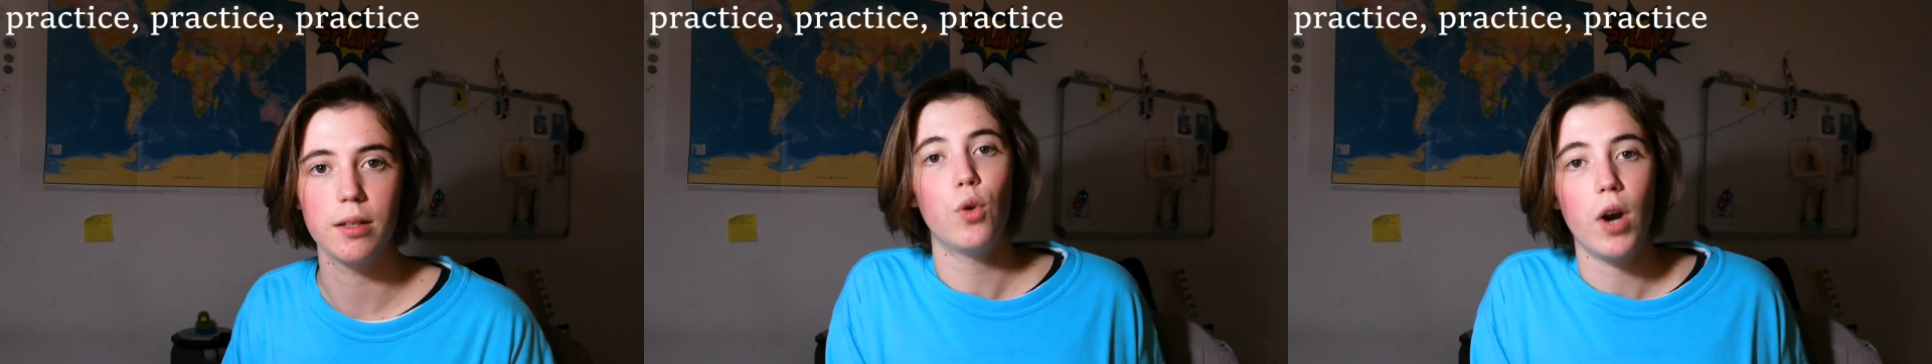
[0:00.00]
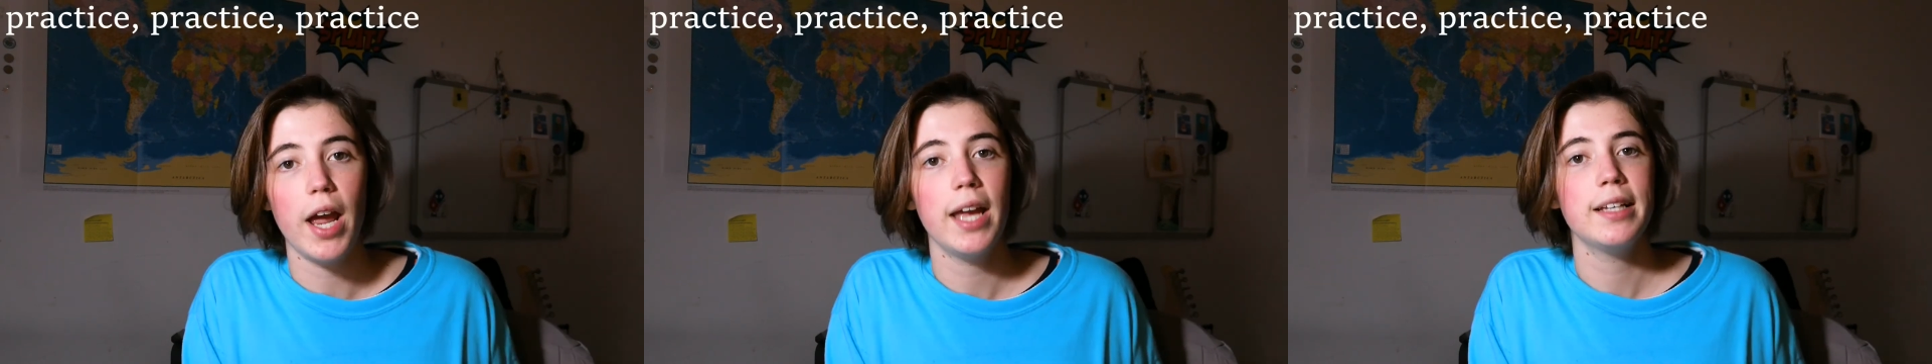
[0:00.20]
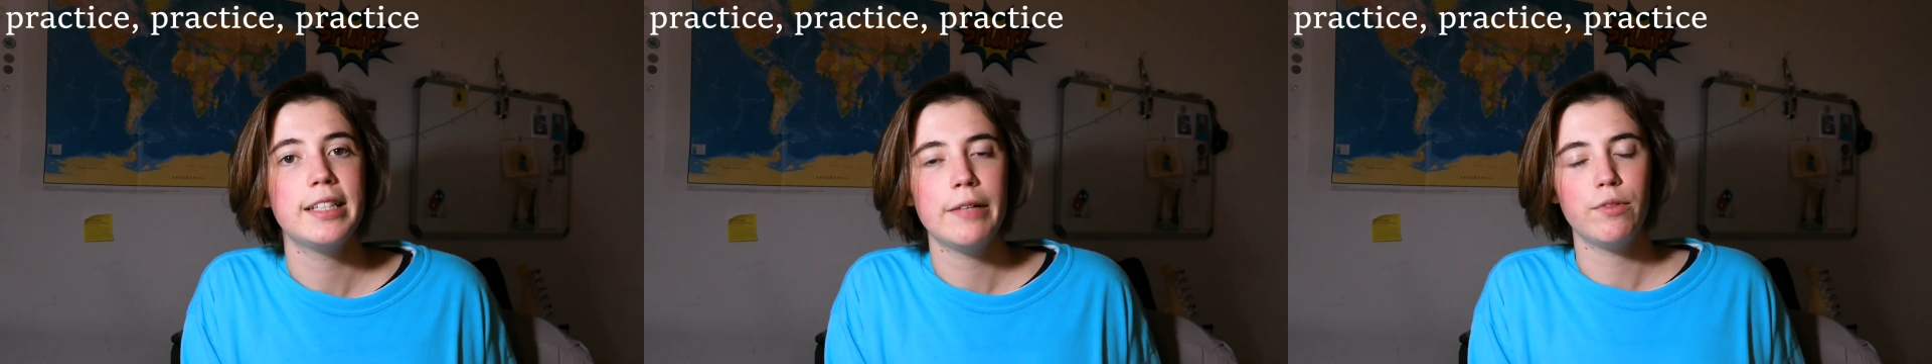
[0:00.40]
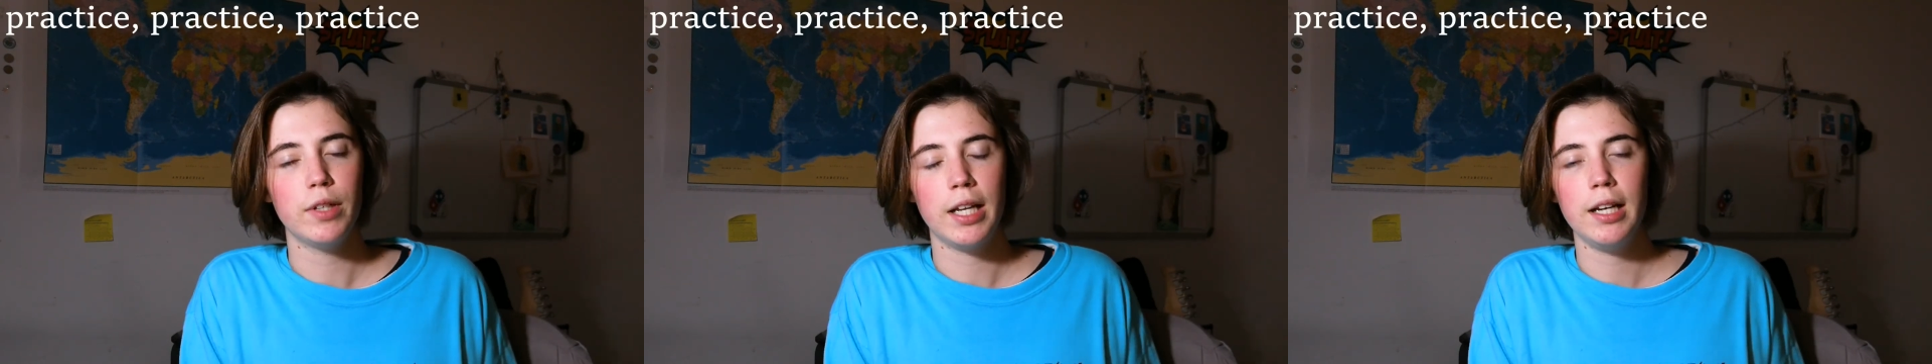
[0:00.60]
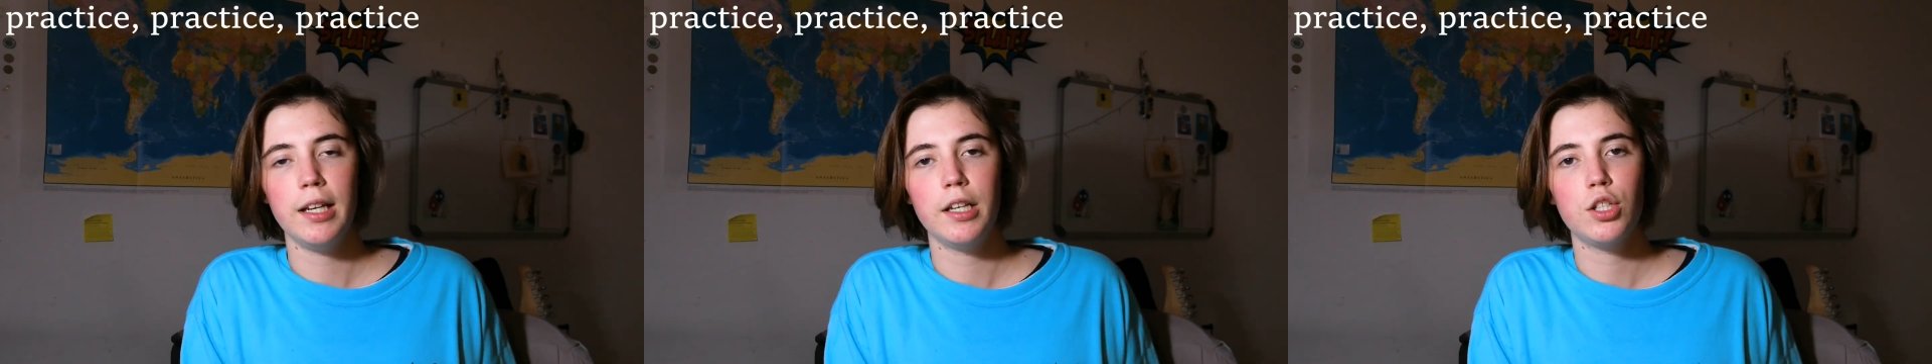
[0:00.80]
For AS level
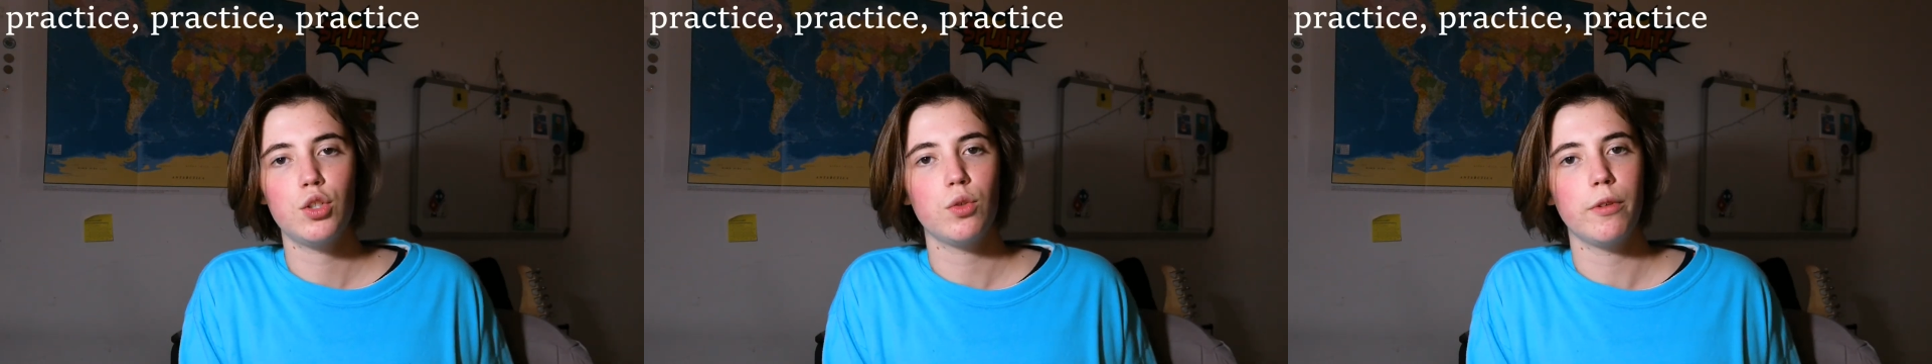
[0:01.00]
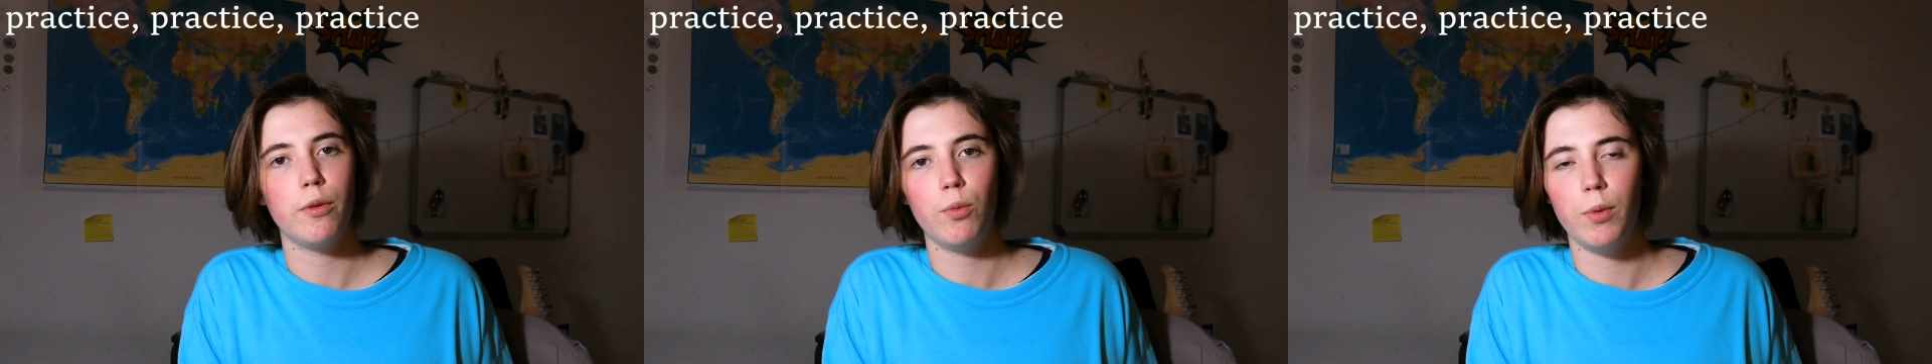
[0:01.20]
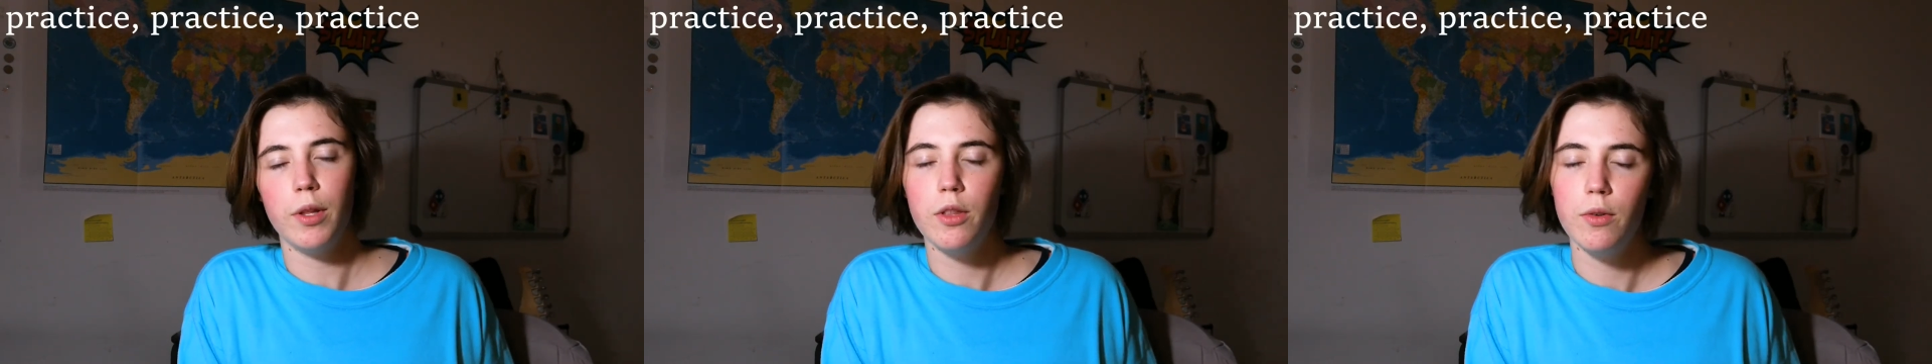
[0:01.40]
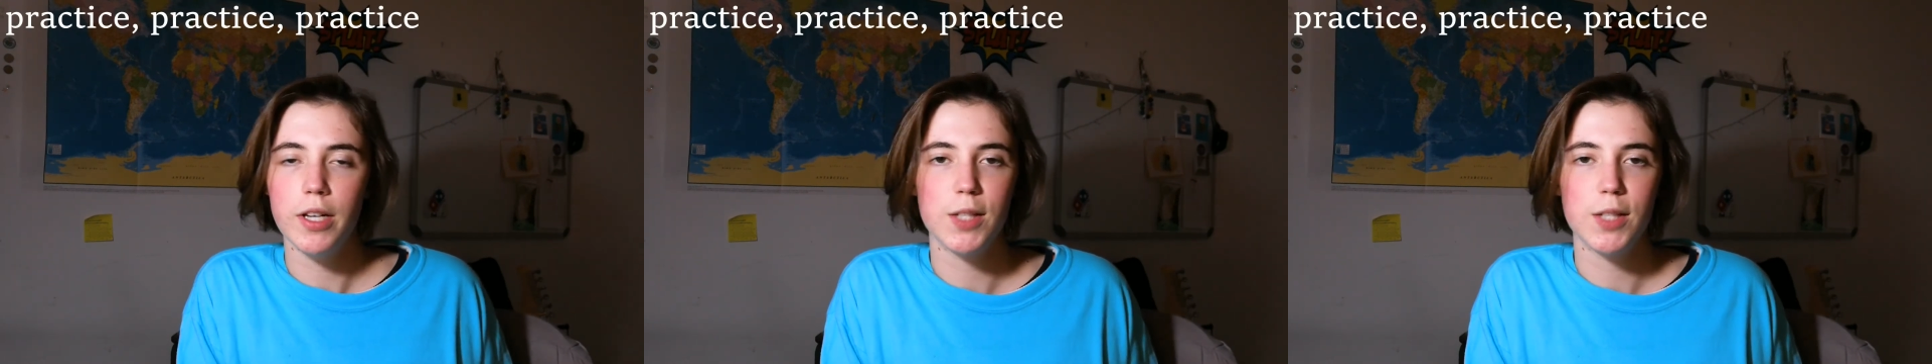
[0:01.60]
English, whether